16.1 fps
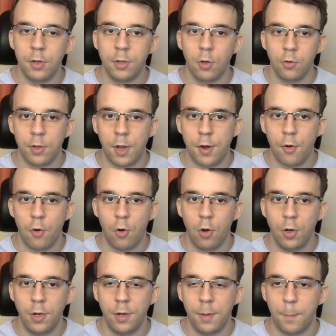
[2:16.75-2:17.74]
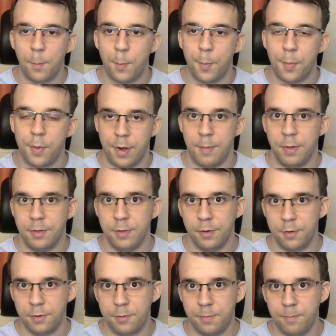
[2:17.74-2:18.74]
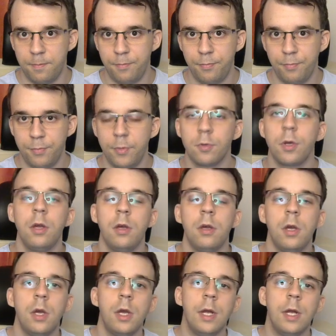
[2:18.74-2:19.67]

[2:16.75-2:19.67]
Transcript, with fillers: those are all parameters, okay?